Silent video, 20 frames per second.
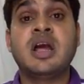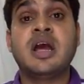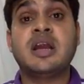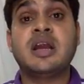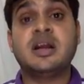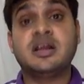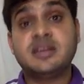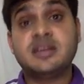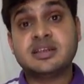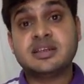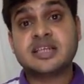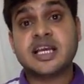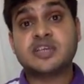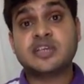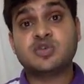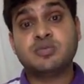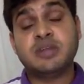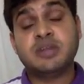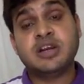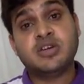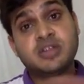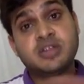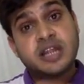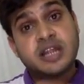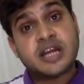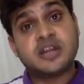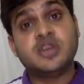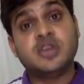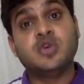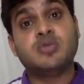and others has to build on
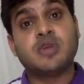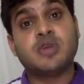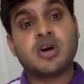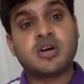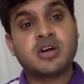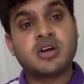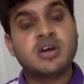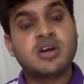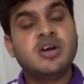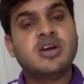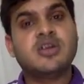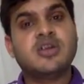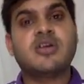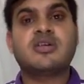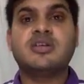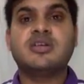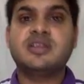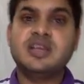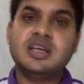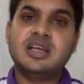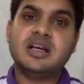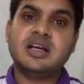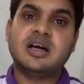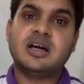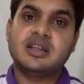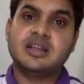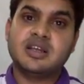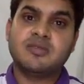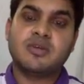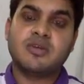that new block, not on the
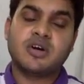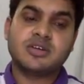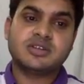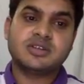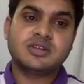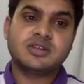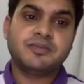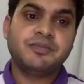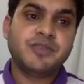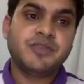other blocks.